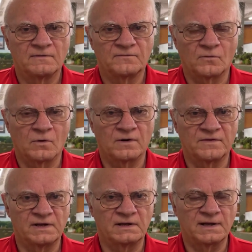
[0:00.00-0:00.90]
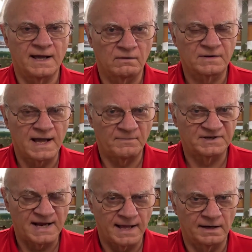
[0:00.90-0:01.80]
for the El
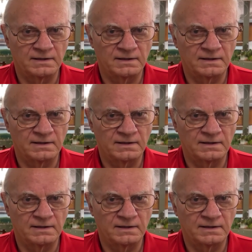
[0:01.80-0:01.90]
Capitan.